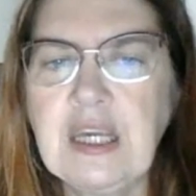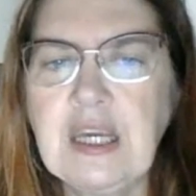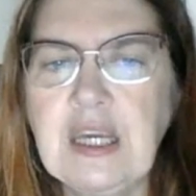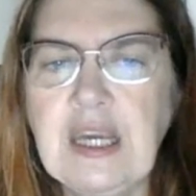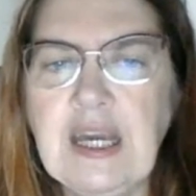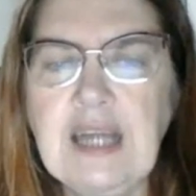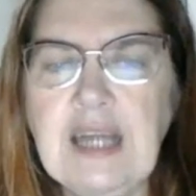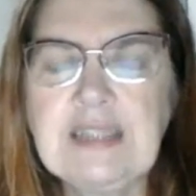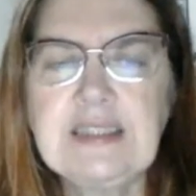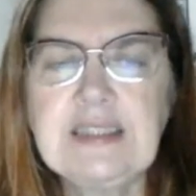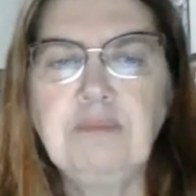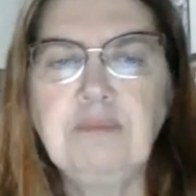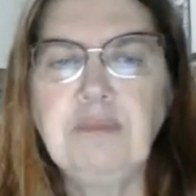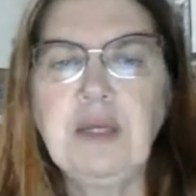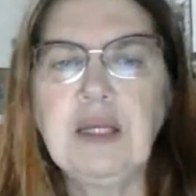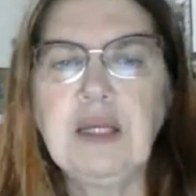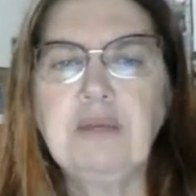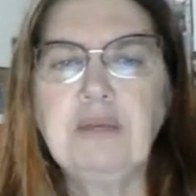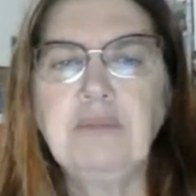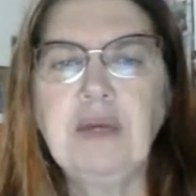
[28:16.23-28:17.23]
Has the
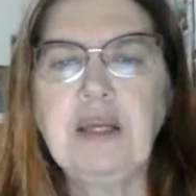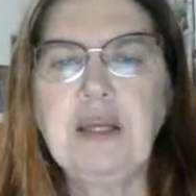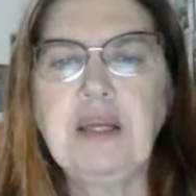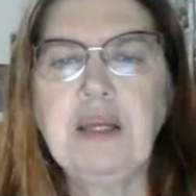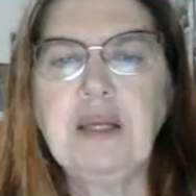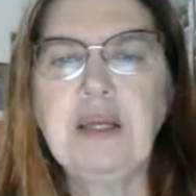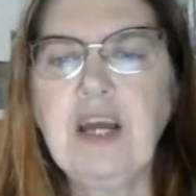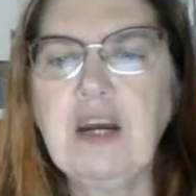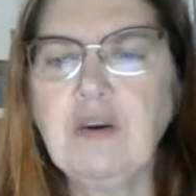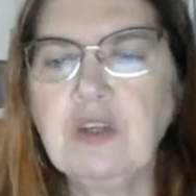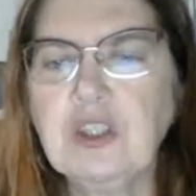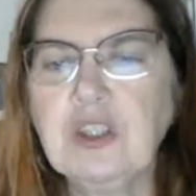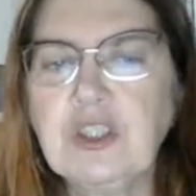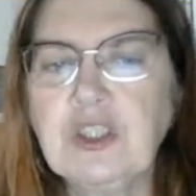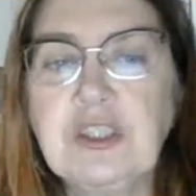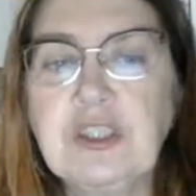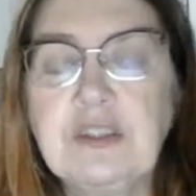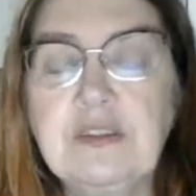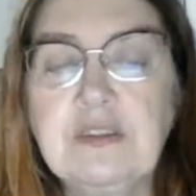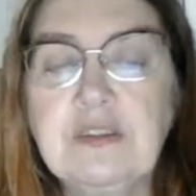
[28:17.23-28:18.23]
big
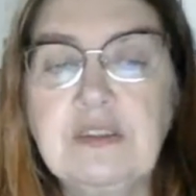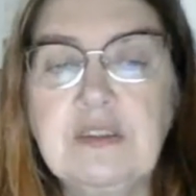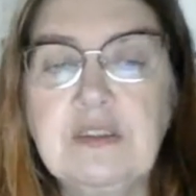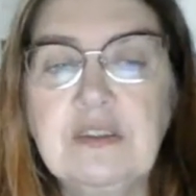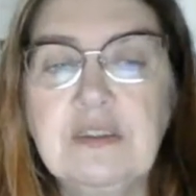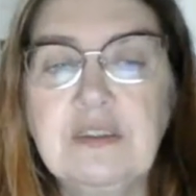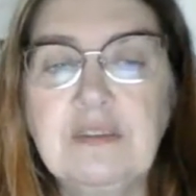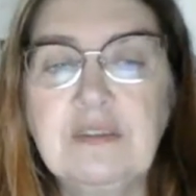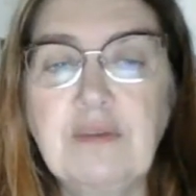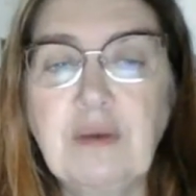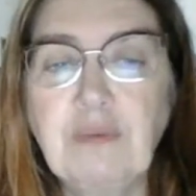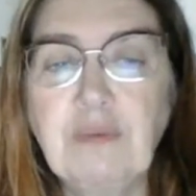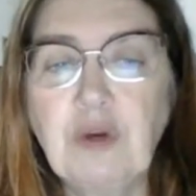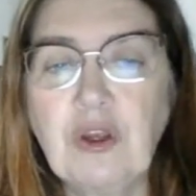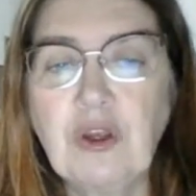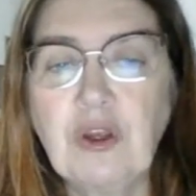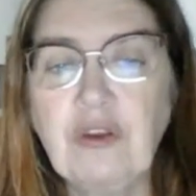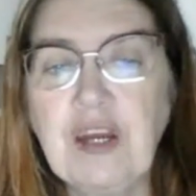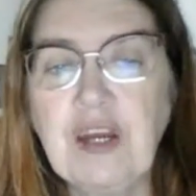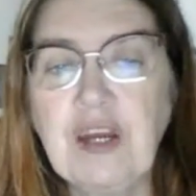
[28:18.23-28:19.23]
flowers. My
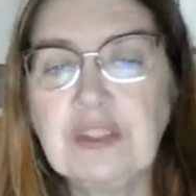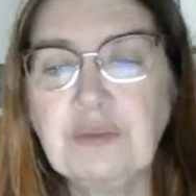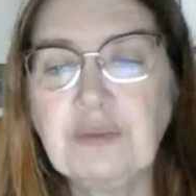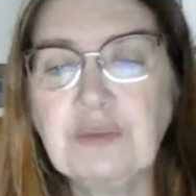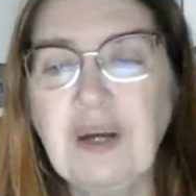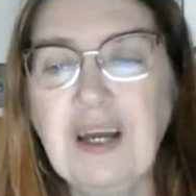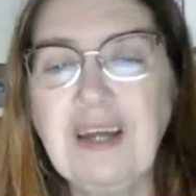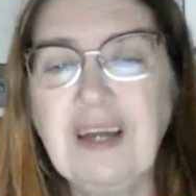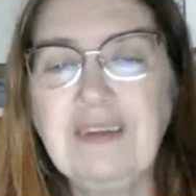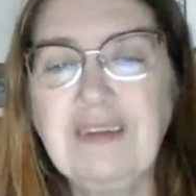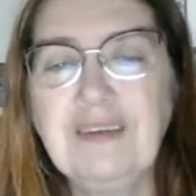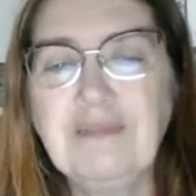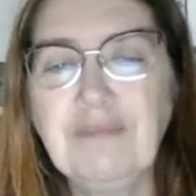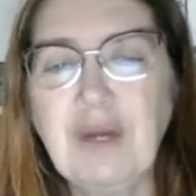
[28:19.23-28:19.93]
brother has one.